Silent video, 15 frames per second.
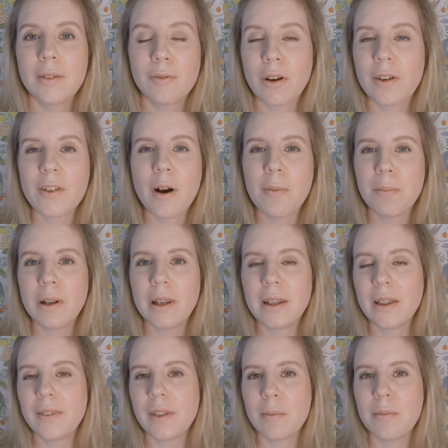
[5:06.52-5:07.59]
For example,
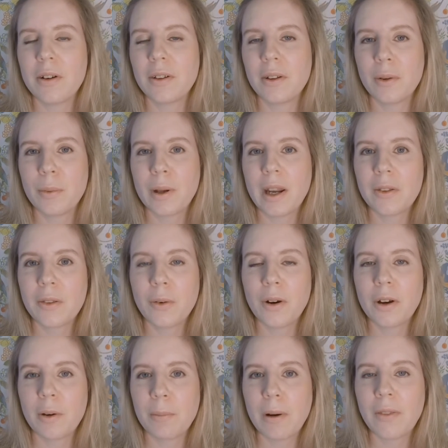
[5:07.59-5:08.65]
in the module when I
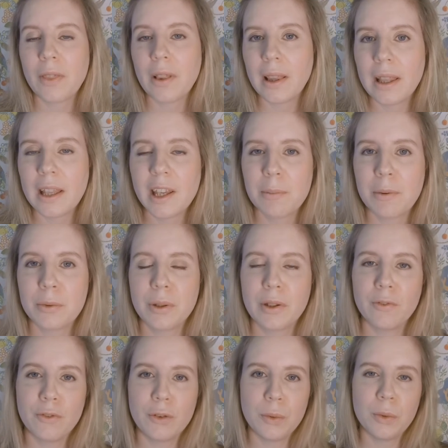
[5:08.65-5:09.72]
talk about the link
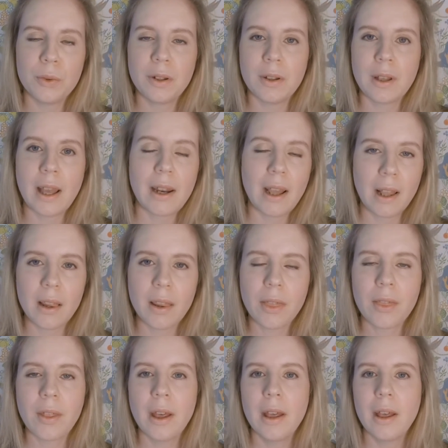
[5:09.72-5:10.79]
between food and
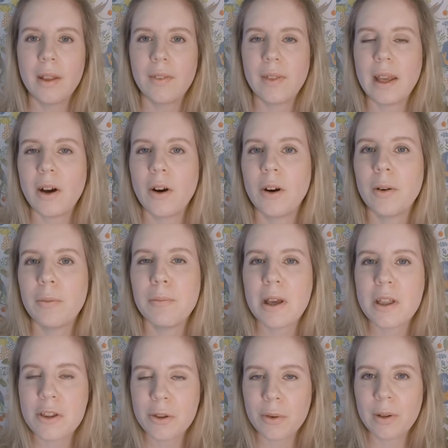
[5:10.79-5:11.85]
health, They are
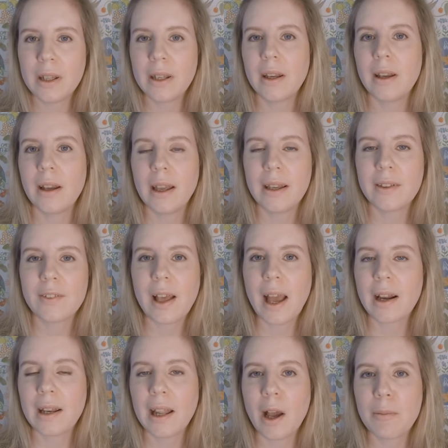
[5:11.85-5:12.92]
measuring
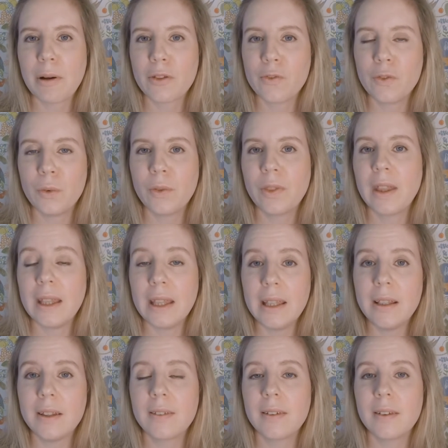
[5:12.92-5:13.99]
exactly how much food they
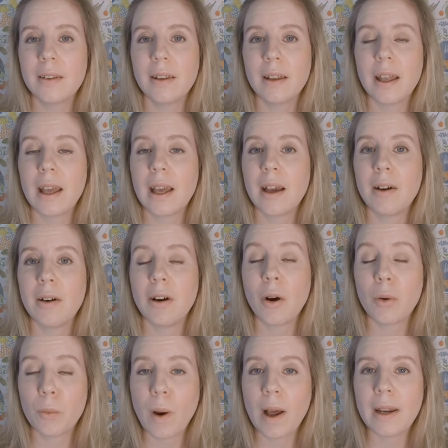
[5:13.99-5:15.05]
eat
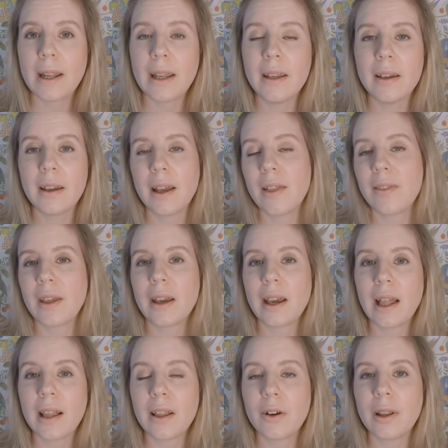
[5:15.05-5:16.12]
on one day and then
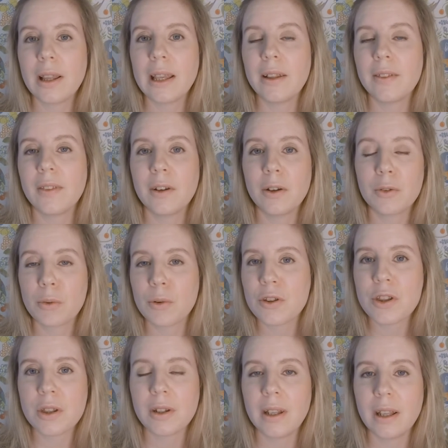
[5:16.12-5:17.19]
calculate the
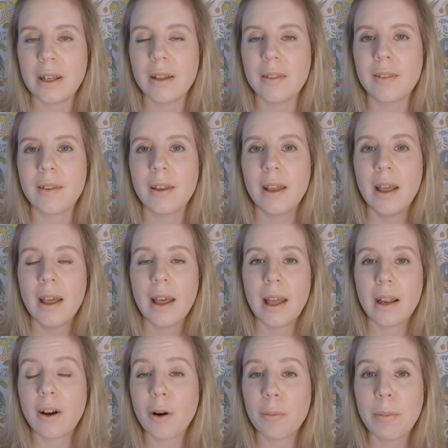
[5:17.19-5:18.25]
nutrition in it
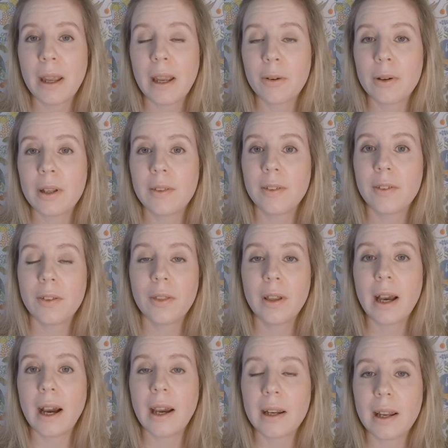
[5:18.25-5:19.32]
and compare it to the
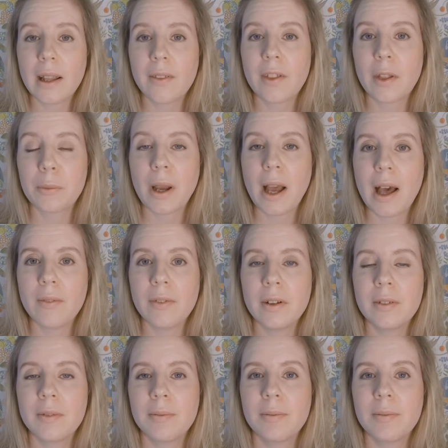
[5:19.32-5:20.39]
guidelines that we have.